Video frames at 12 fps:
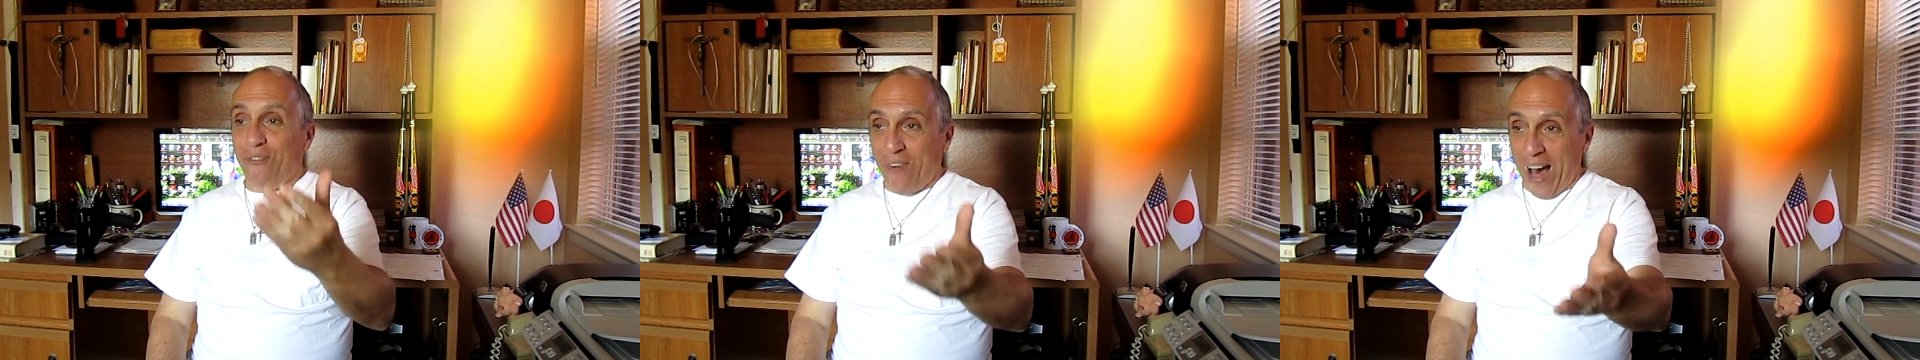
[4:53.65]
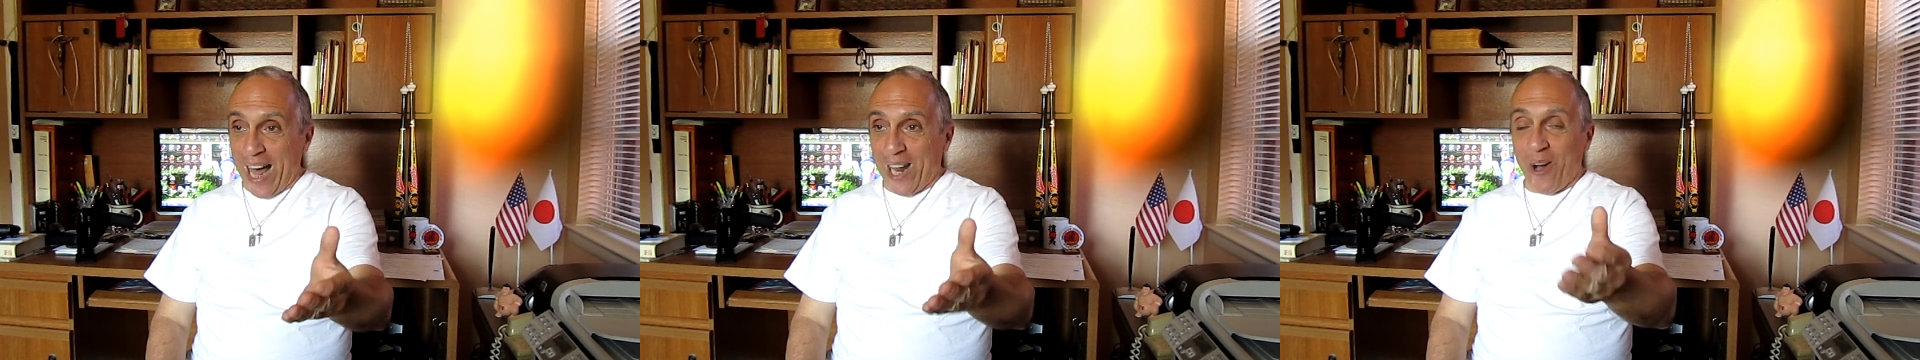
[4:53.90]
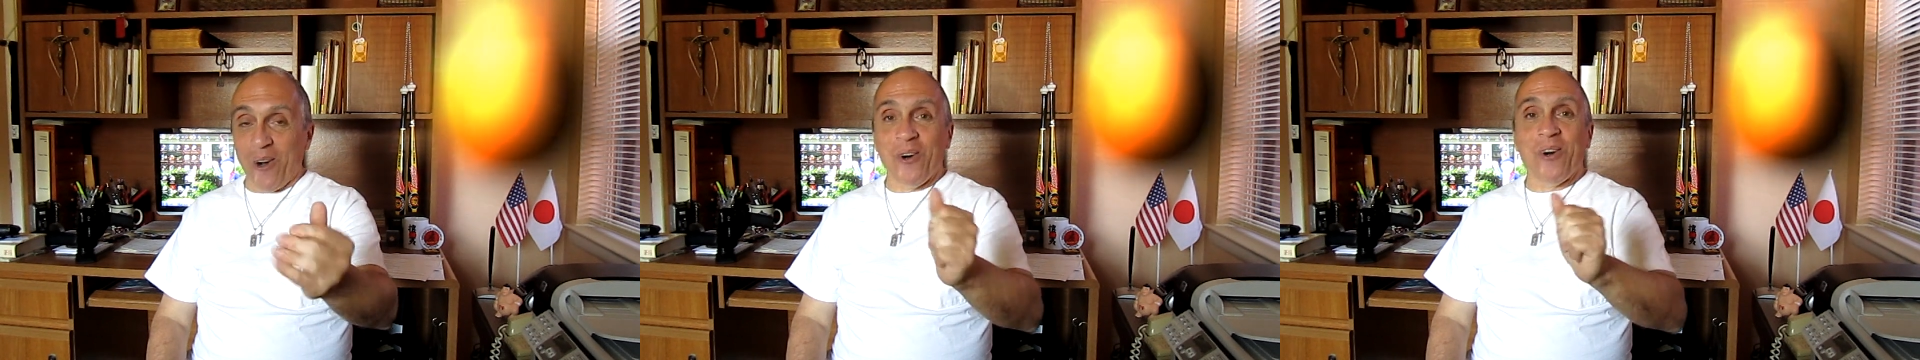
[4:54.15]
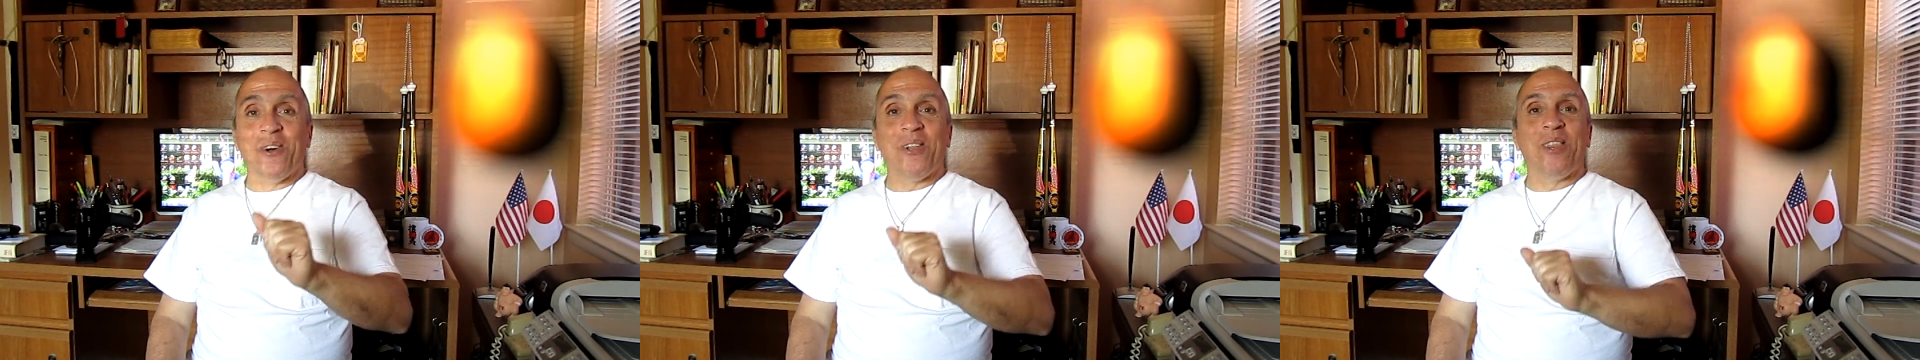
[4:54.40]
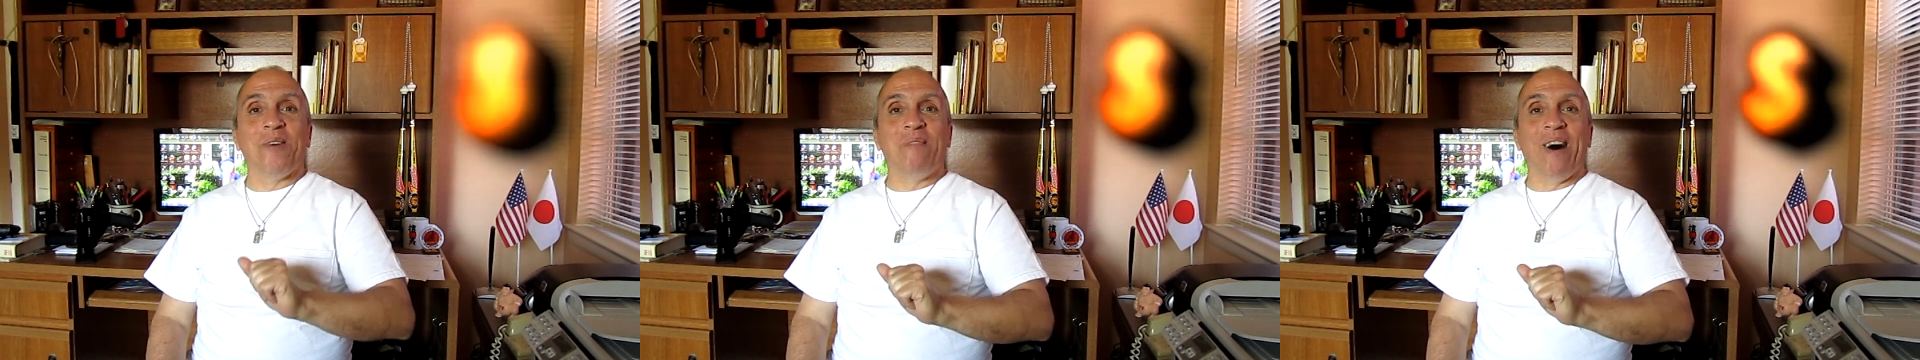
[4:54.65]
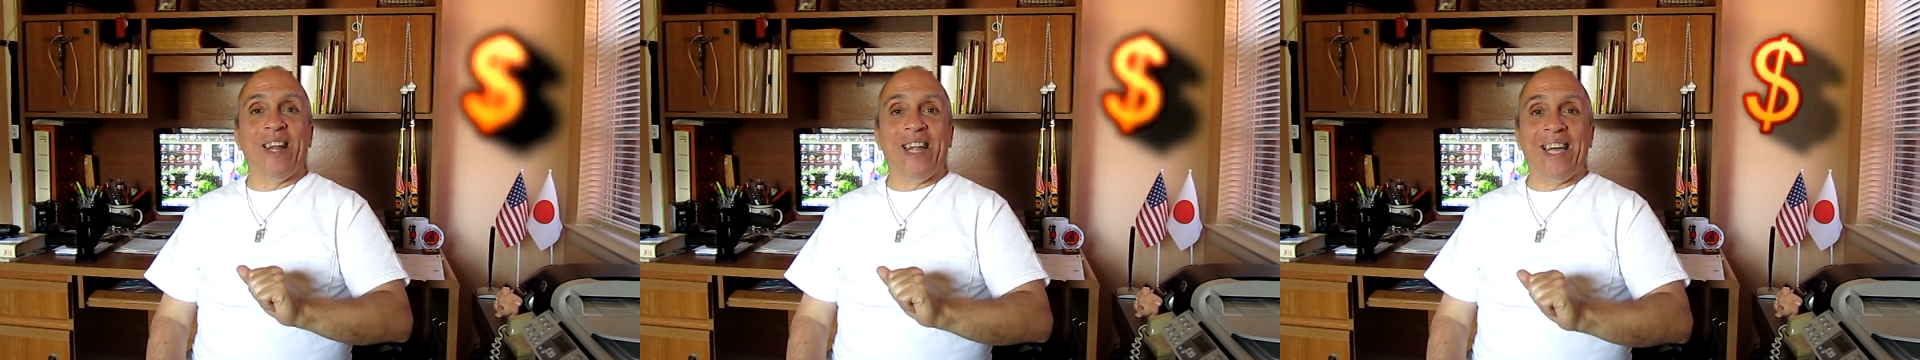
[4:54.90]
Follow the
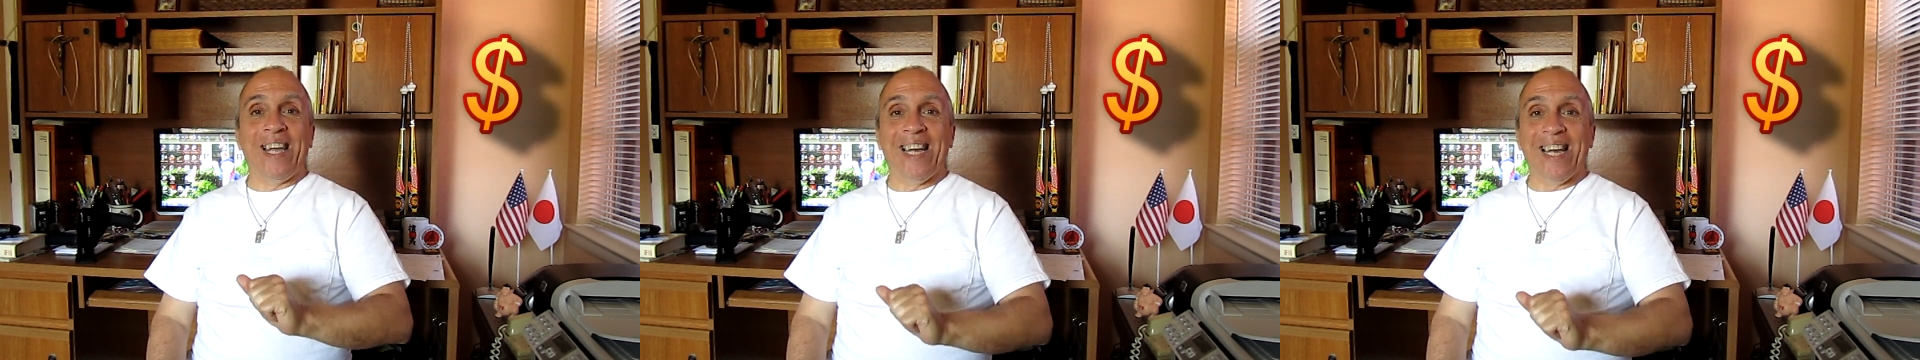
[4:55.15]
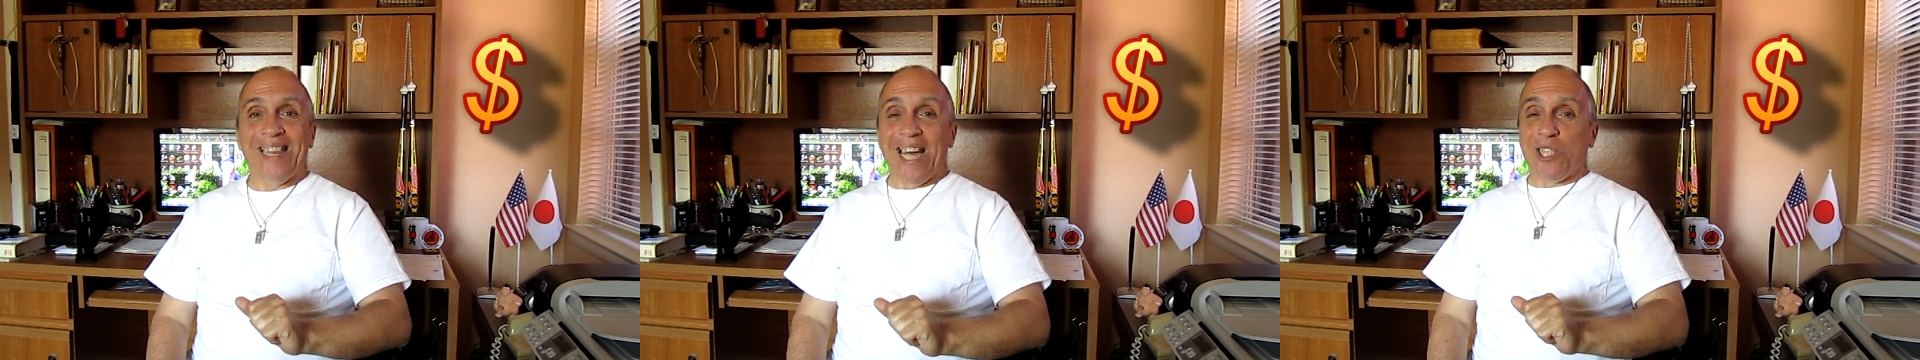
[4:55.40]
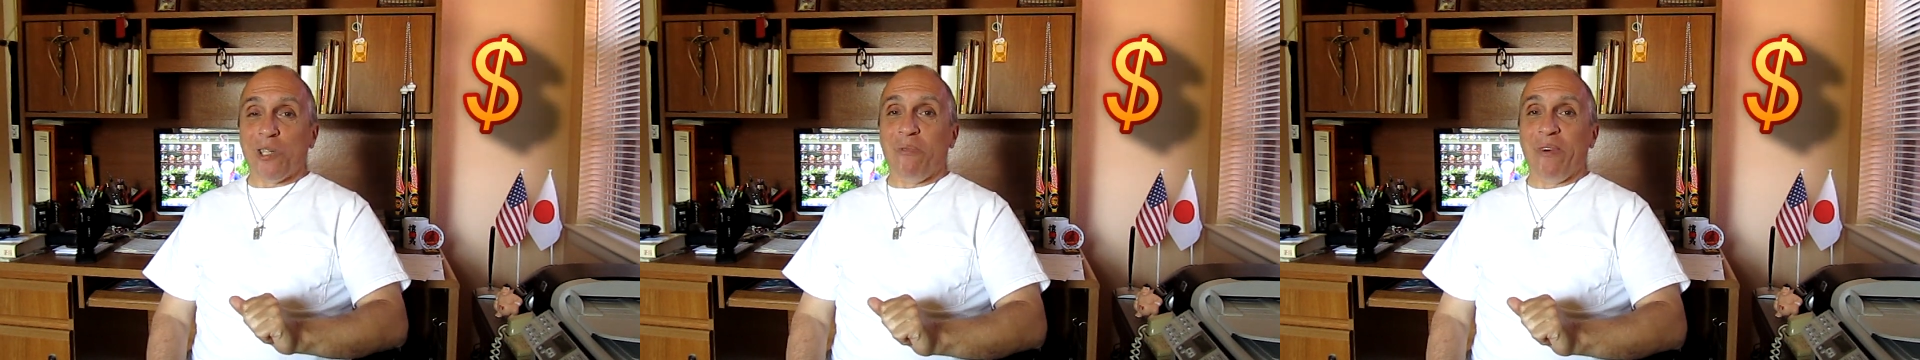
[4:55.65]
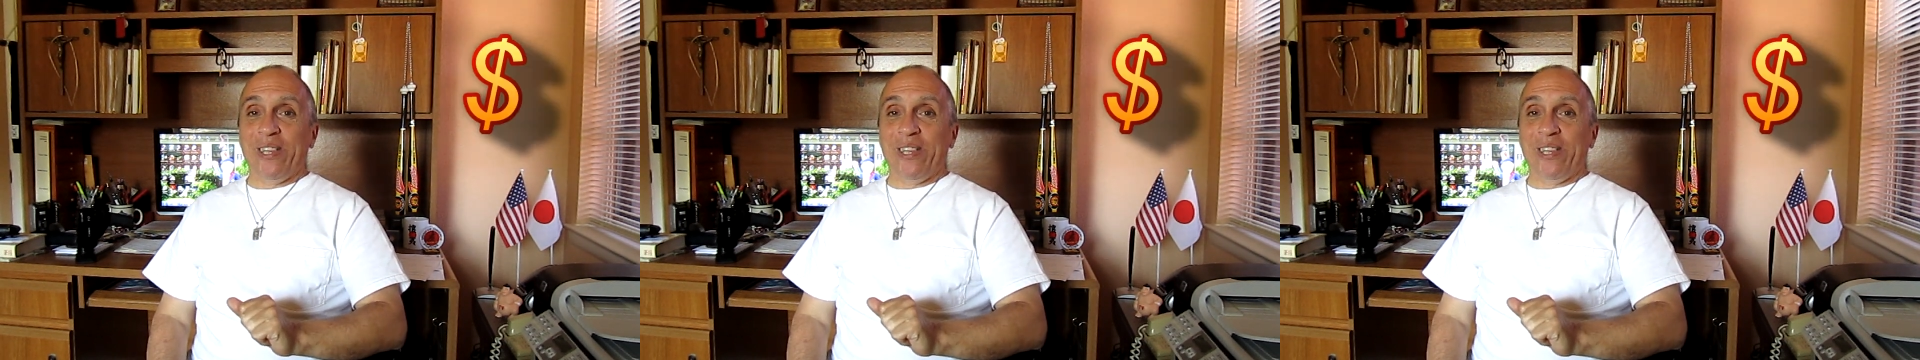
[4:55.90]
money. That's what